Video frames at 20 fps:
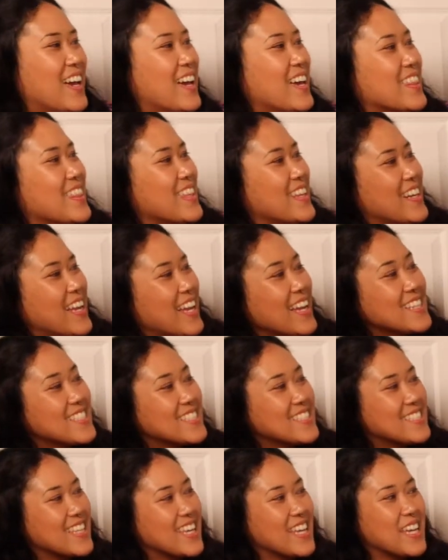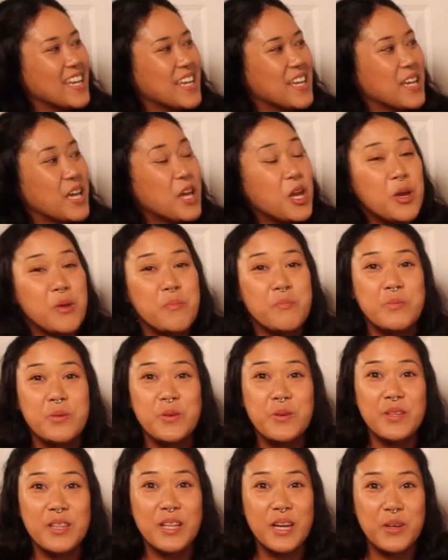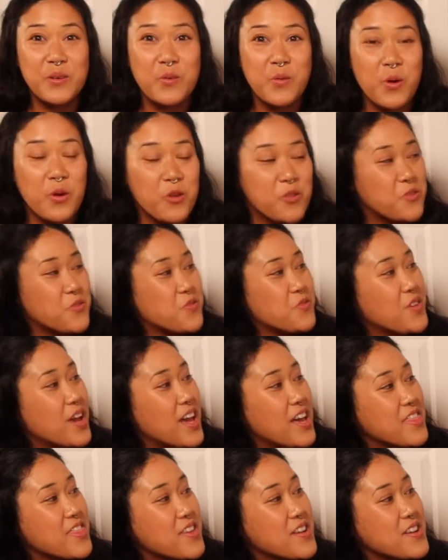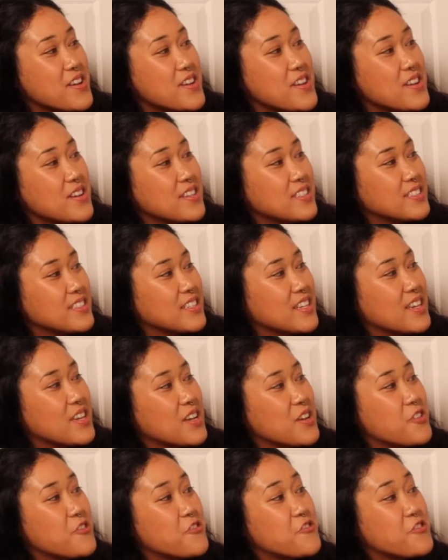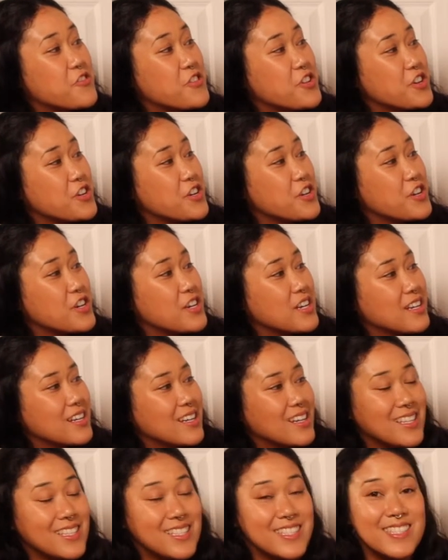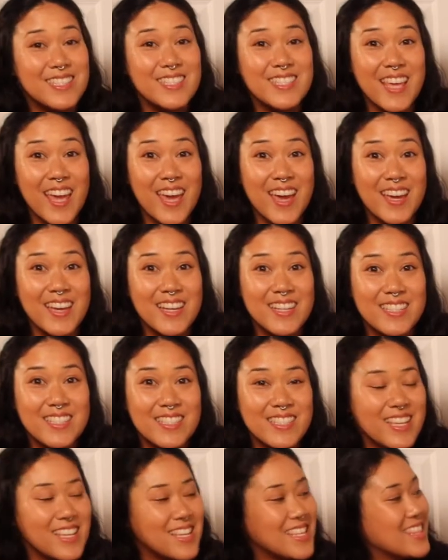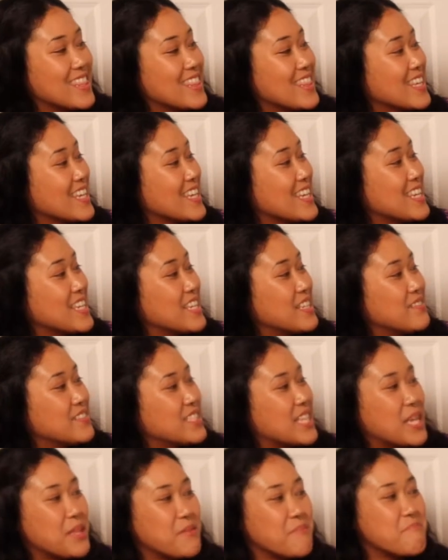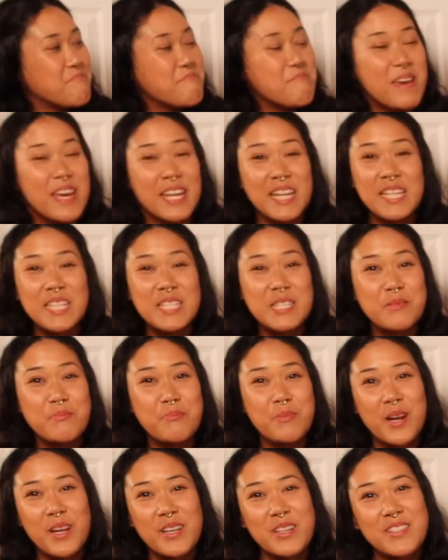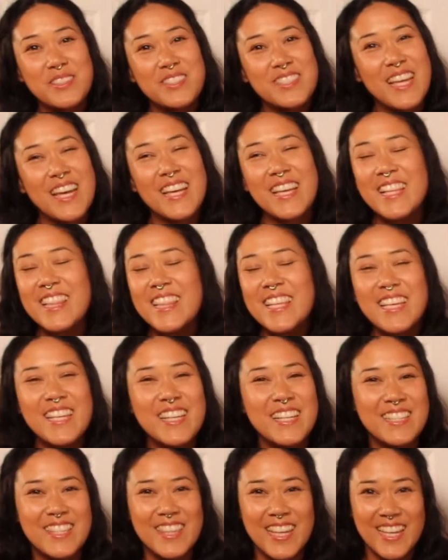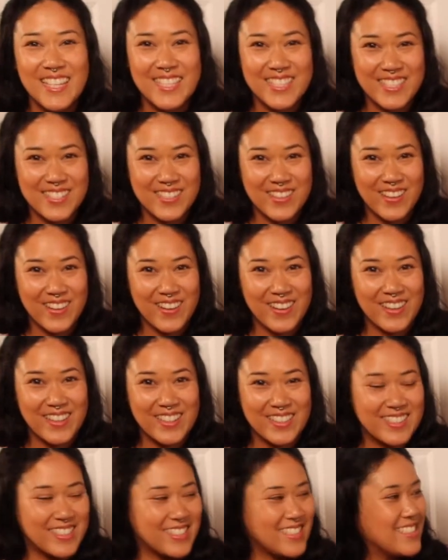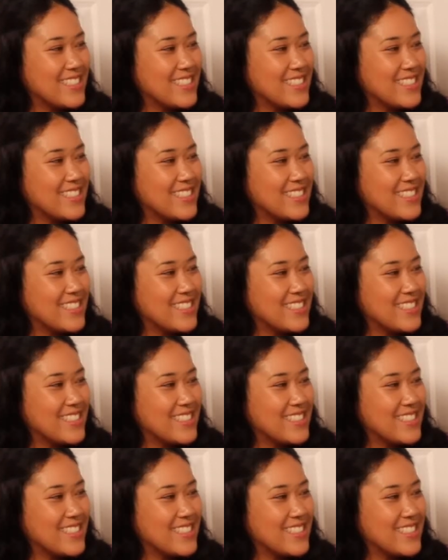The next day, Miu Lan wore feathers, fur, scales, leaves, and many sparkles that glittered like stars.